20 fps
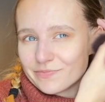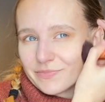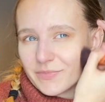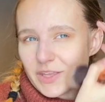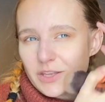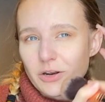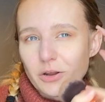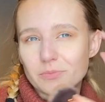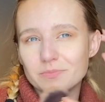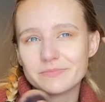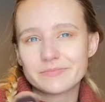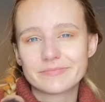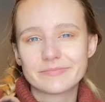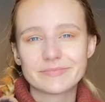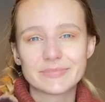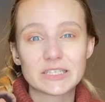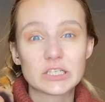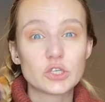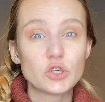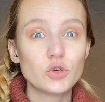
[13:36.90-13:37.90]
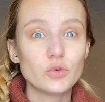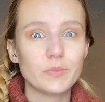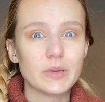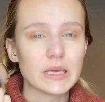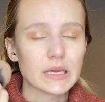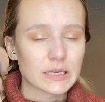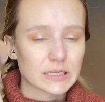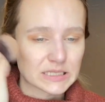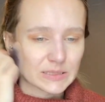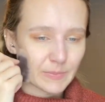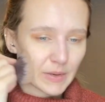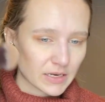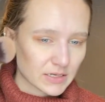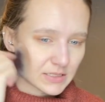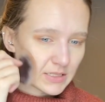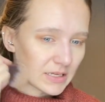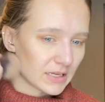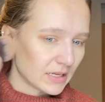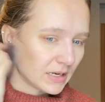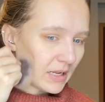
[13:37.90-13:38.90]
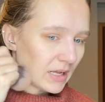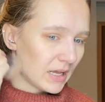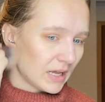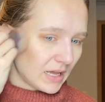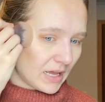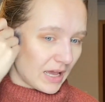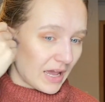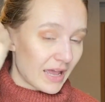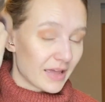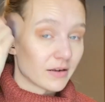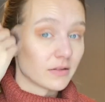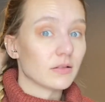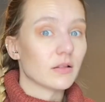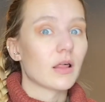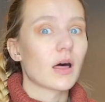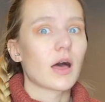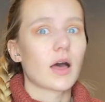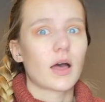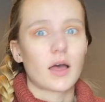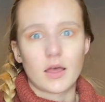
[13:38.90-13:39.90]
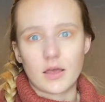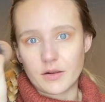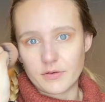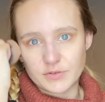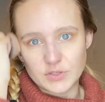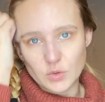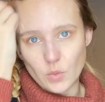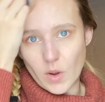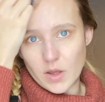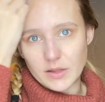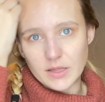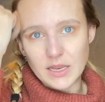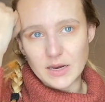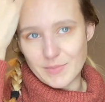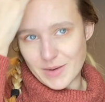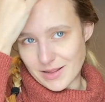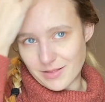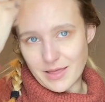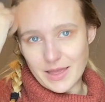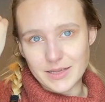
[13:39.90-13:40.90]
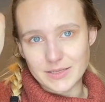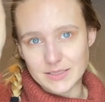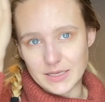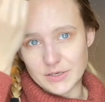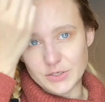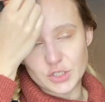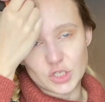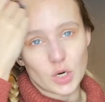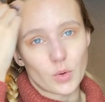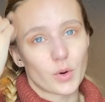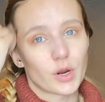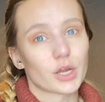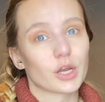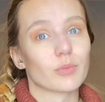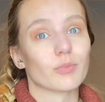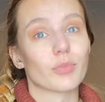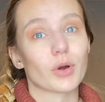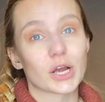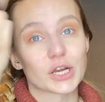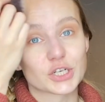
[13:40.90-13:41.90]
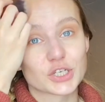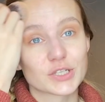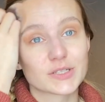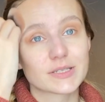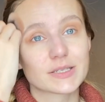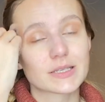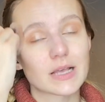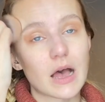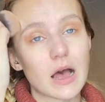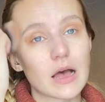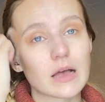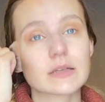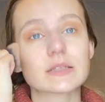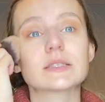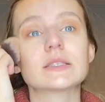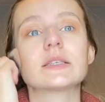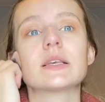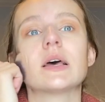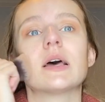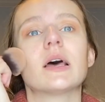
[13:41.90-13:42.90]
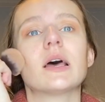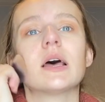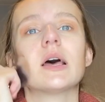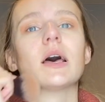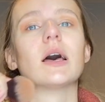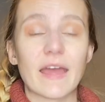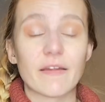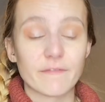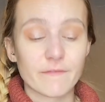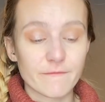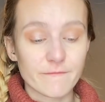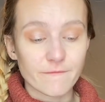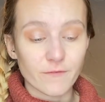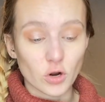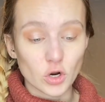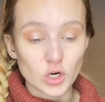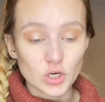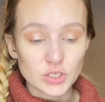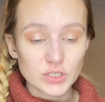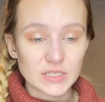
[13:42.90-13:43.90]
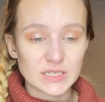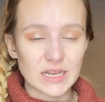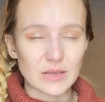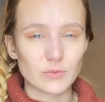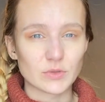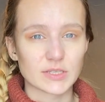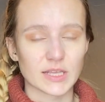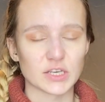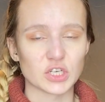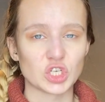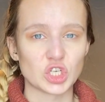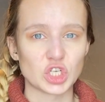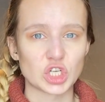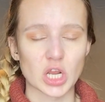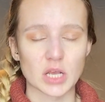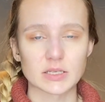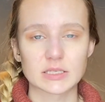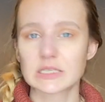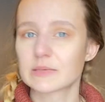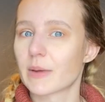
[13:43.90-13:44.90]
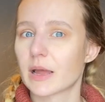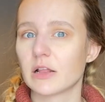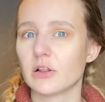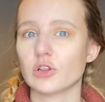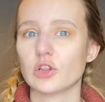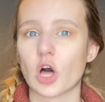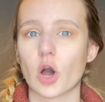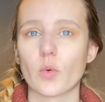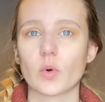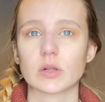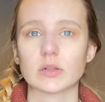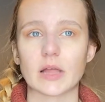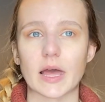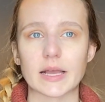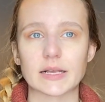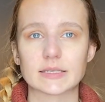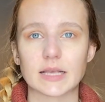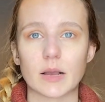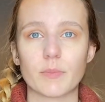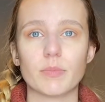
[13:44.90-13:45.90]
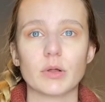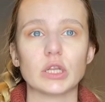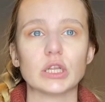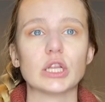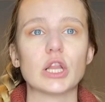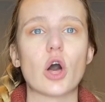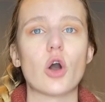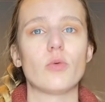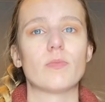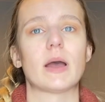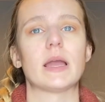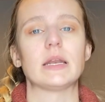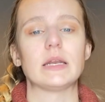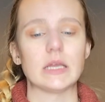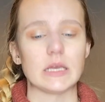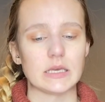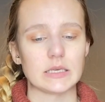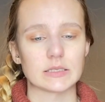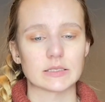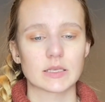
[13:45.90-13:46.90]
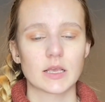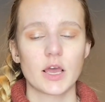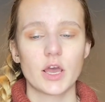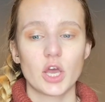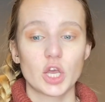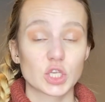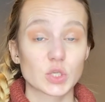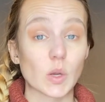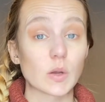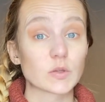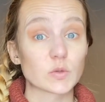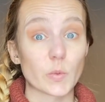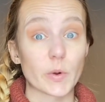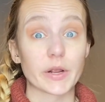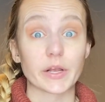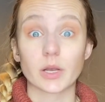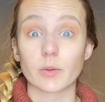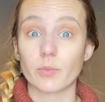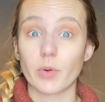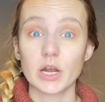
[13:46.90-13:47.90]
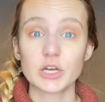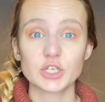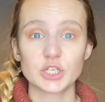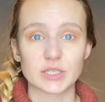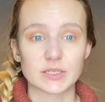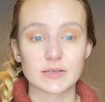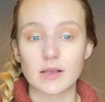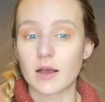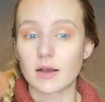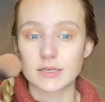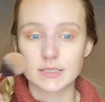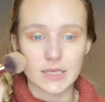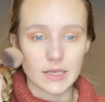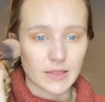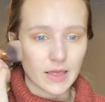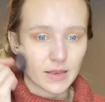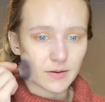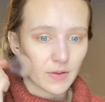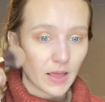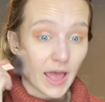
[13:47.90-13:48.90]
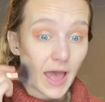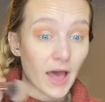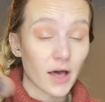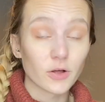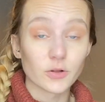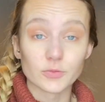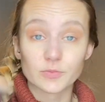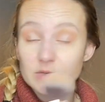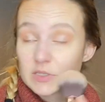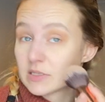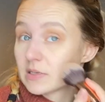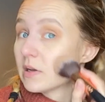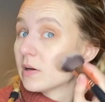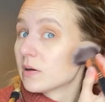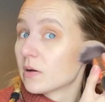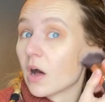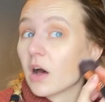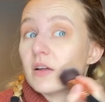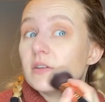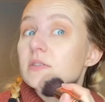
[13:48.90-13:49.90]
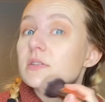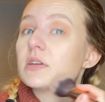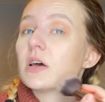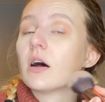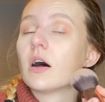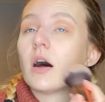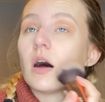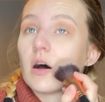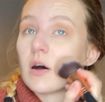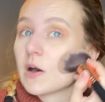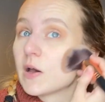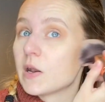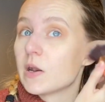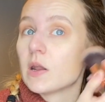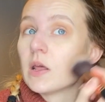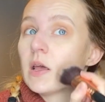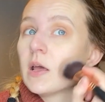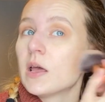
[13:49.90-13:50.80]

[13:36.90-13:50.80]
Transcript: you know, to be expected. I had a lot of swelling in my legs. I had to start wearing compression socks. At first, it was like just my lower legs, like below my knees. So I was wearing compression socks and that helped a ton.